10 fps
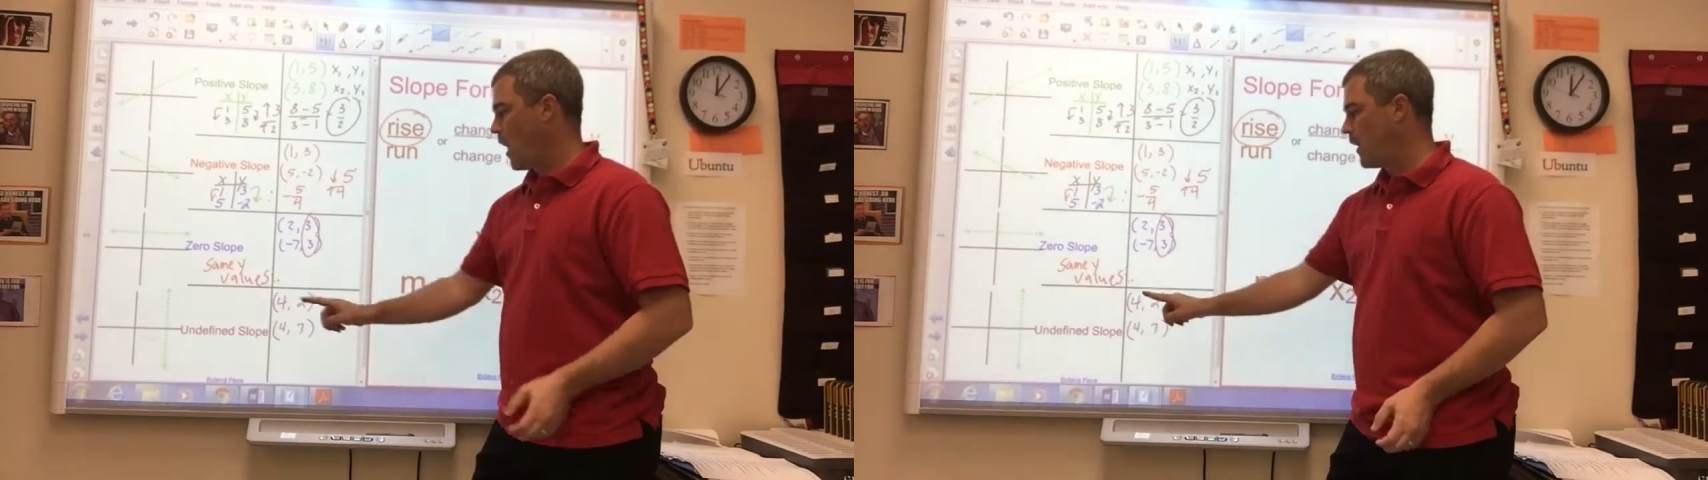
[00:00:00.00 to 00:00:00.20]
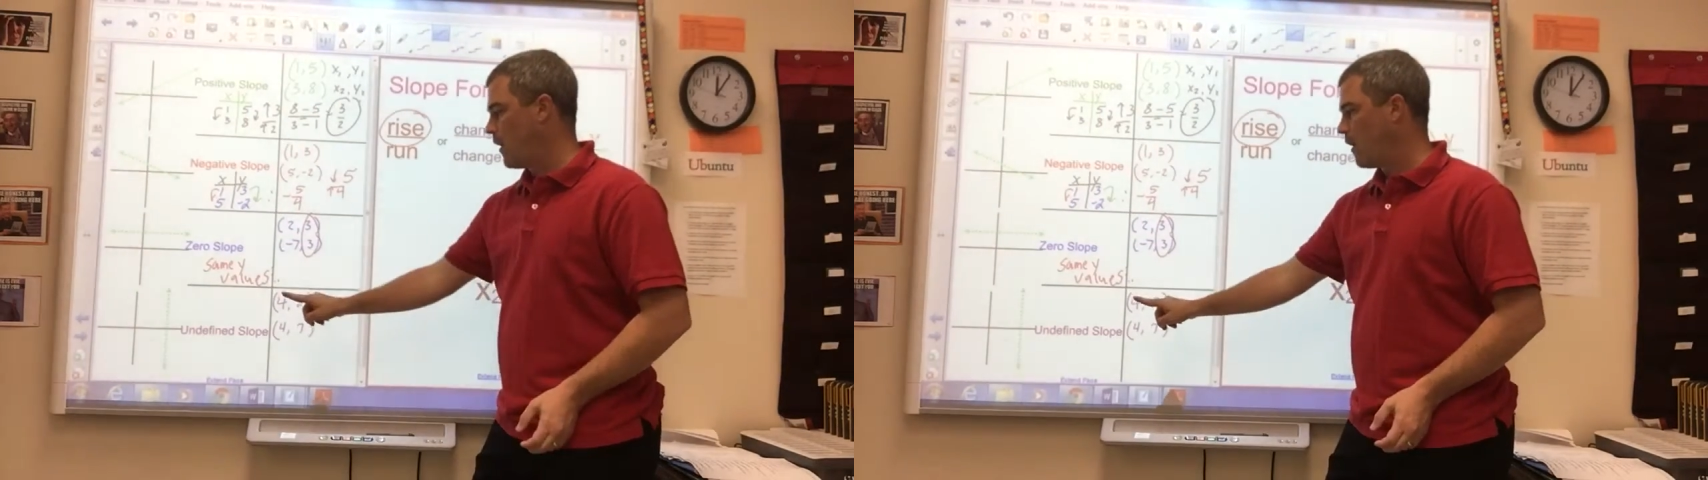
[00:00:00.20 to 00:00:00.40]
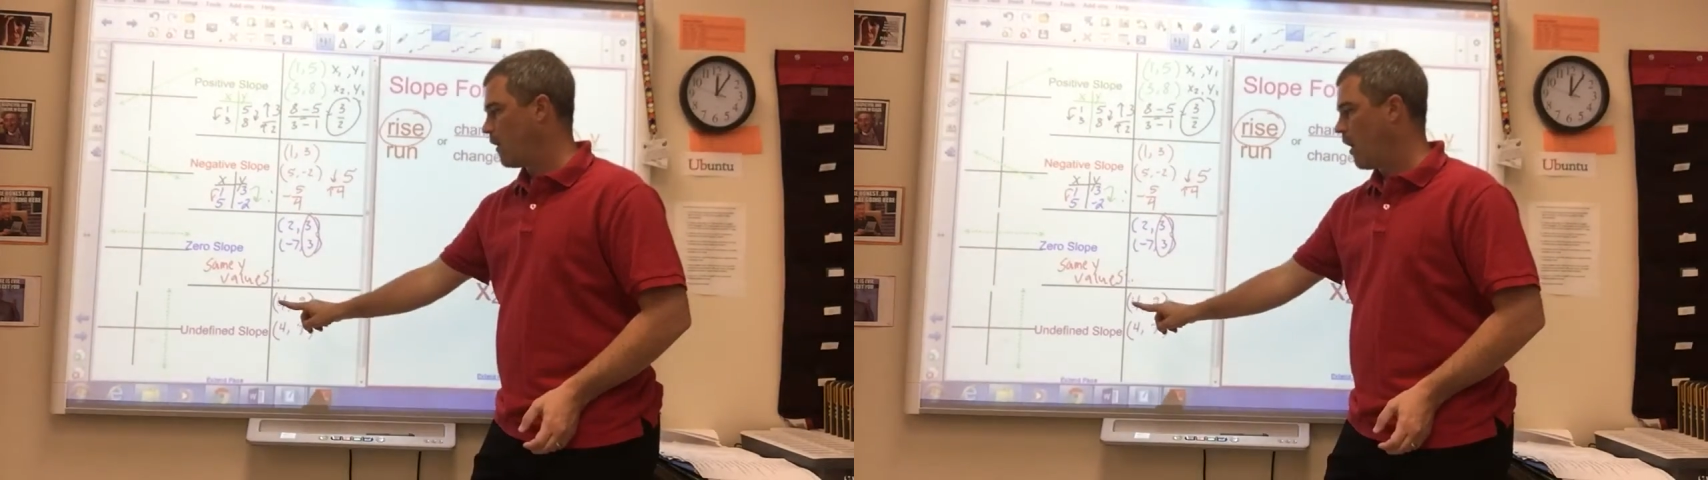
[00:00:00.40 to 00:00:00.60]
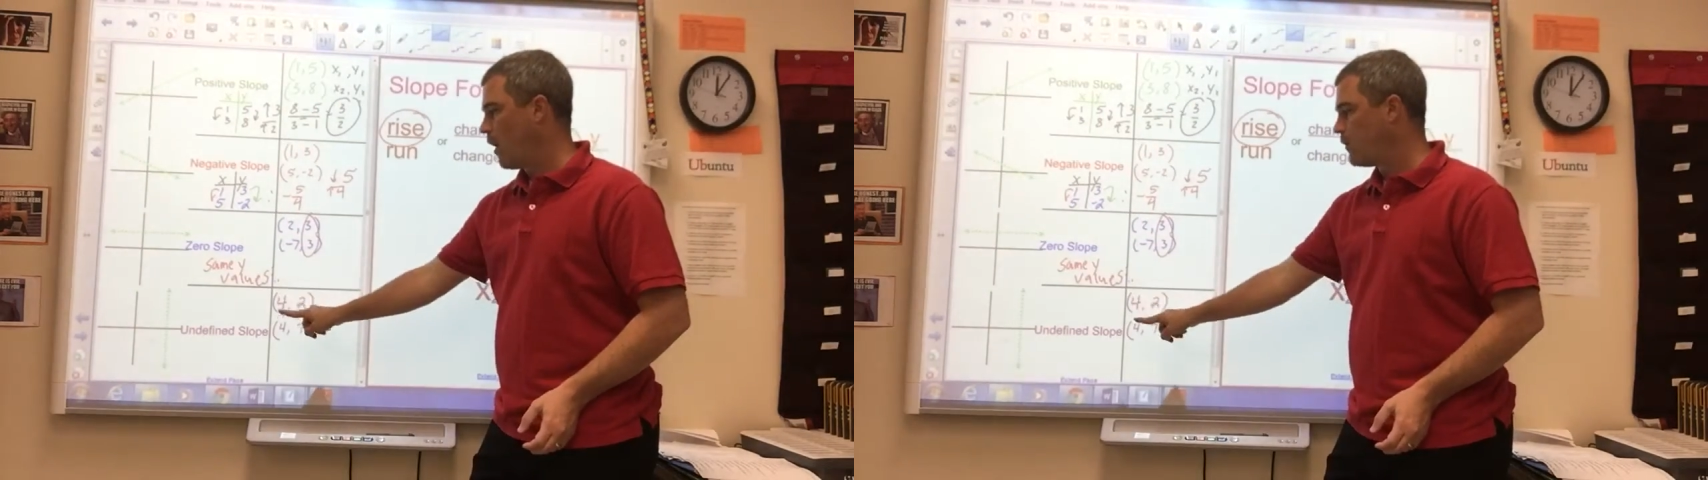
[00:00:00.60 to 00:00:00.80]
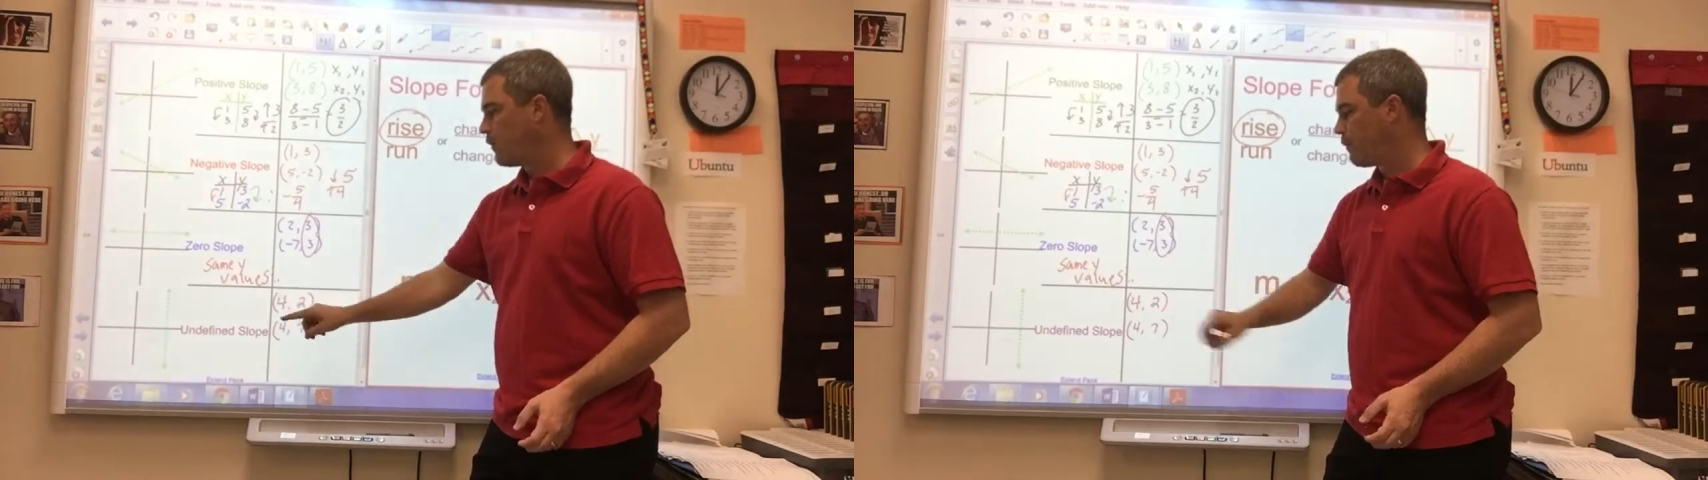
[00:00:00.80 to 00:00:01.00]
An
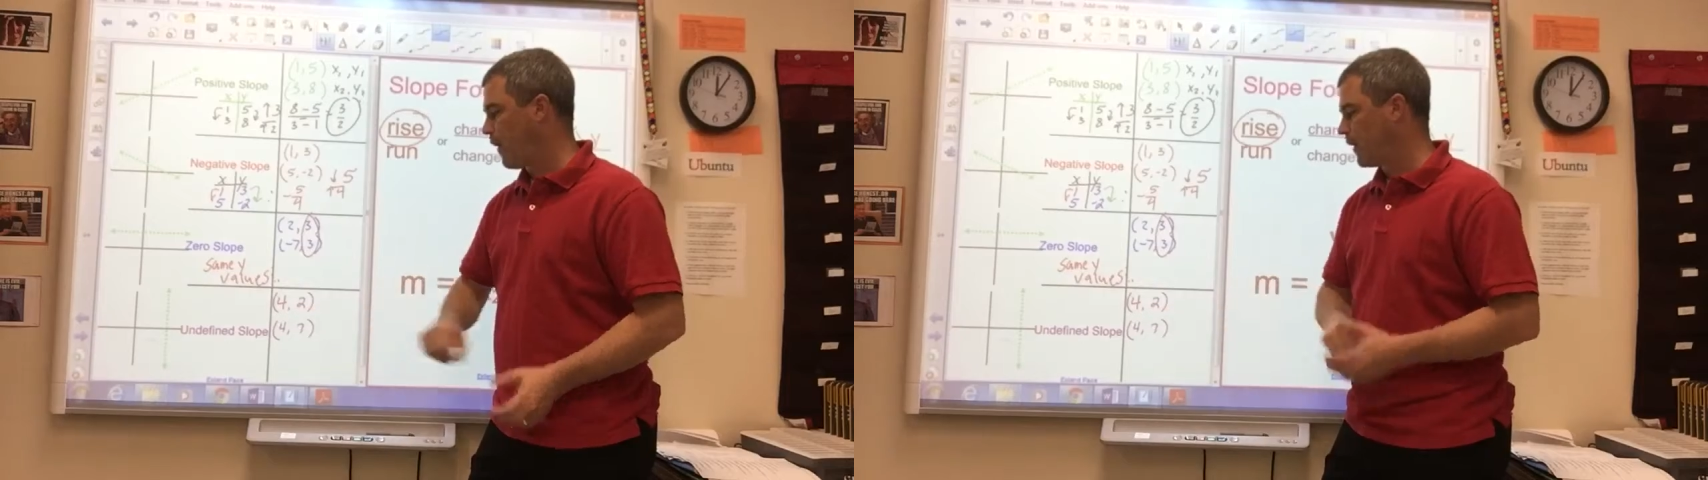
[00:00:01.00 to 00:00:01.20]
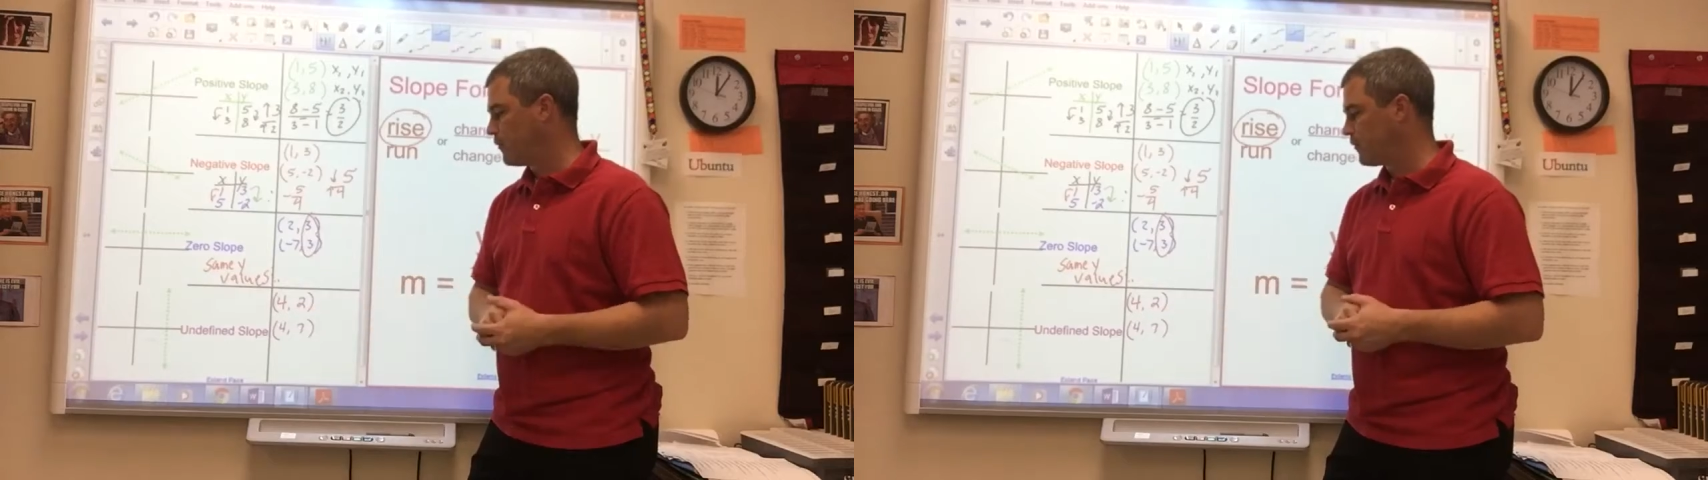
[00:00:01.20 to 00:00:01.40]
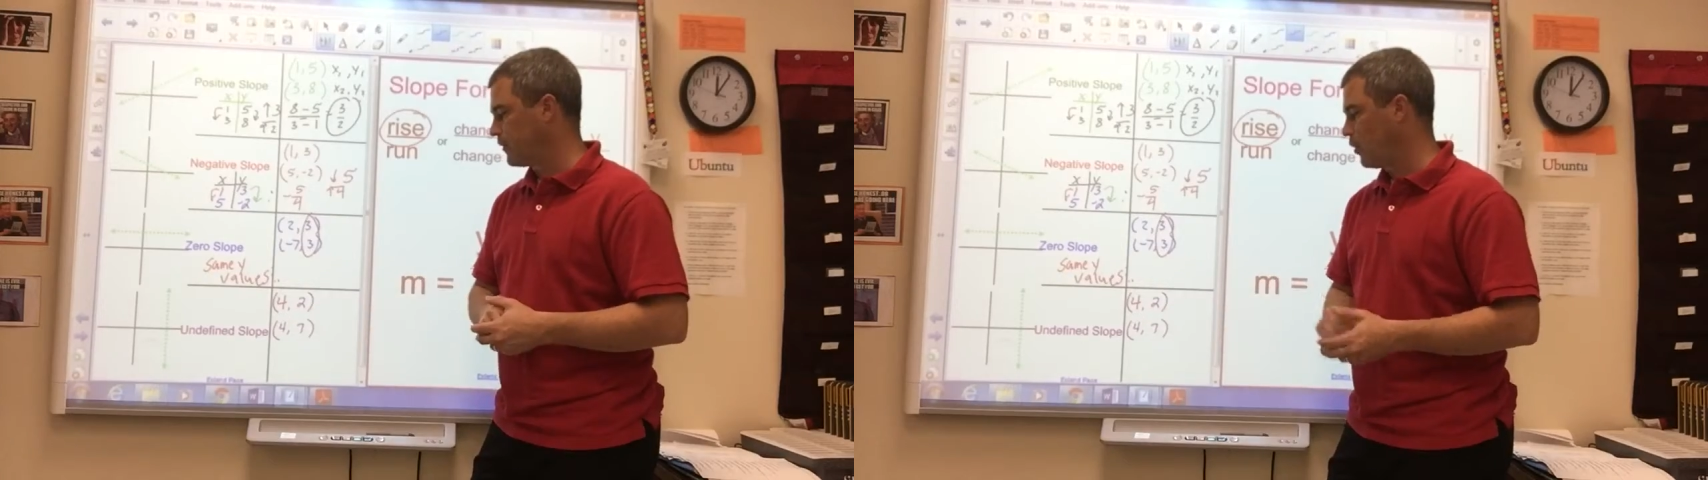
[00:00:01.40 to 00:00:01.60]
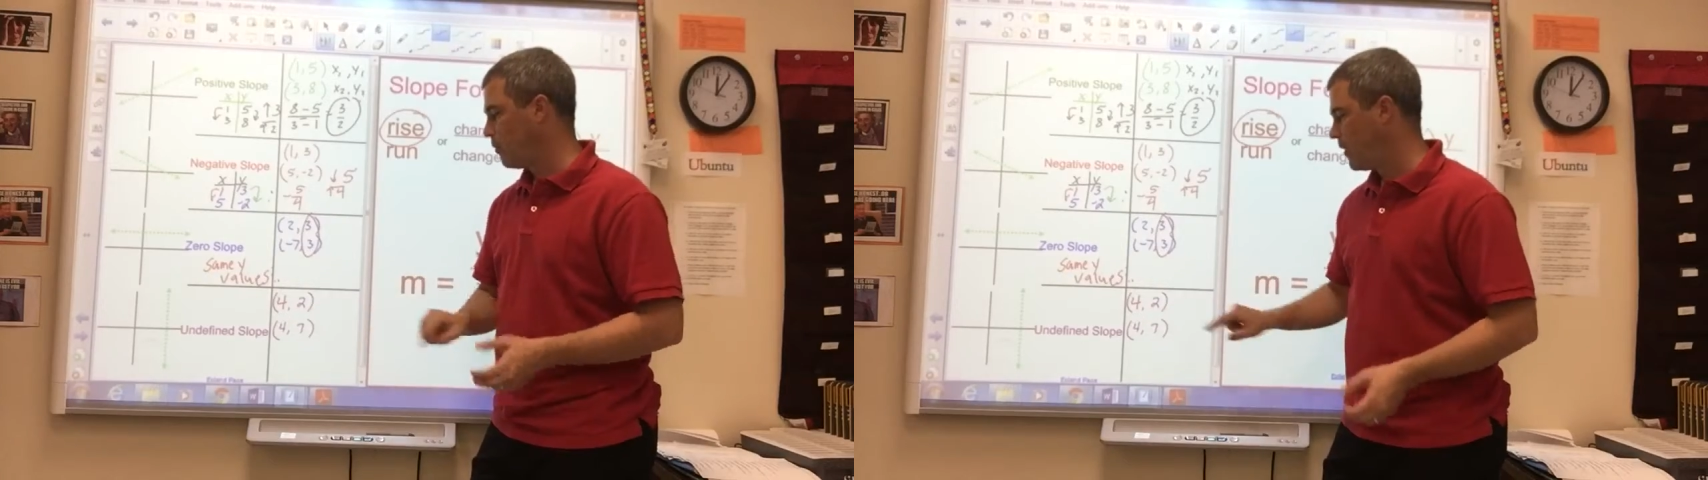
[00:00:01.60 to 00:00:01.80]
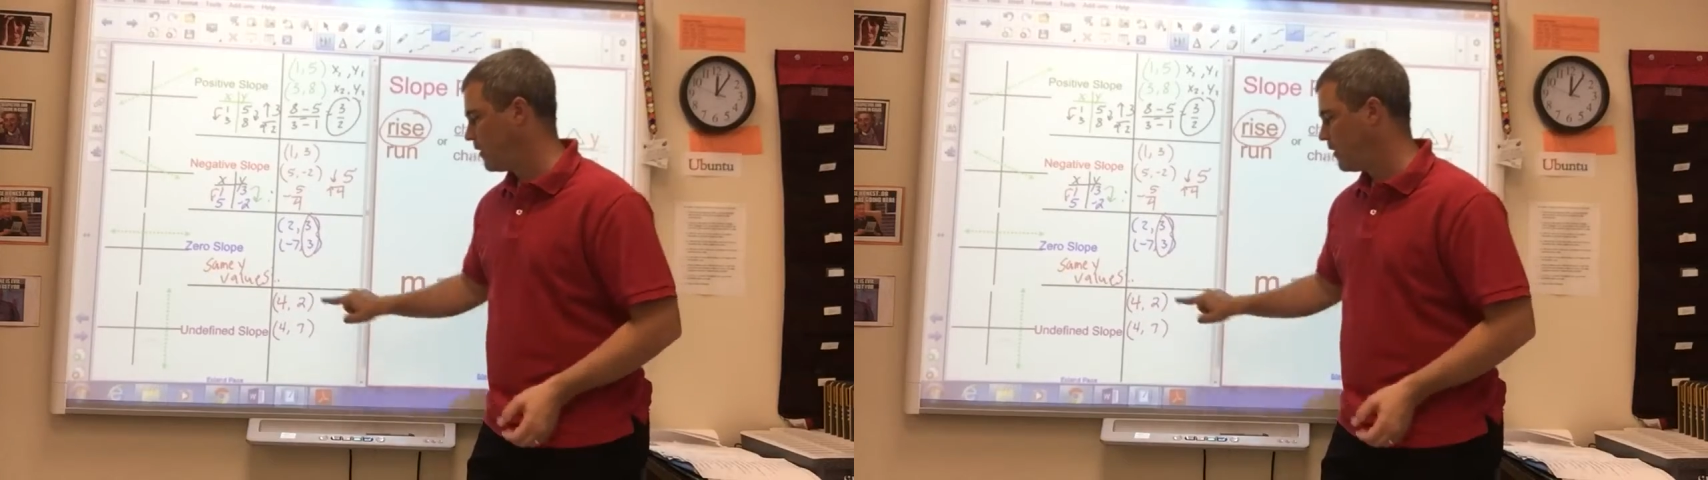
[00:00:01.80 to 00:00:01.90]
undefined slope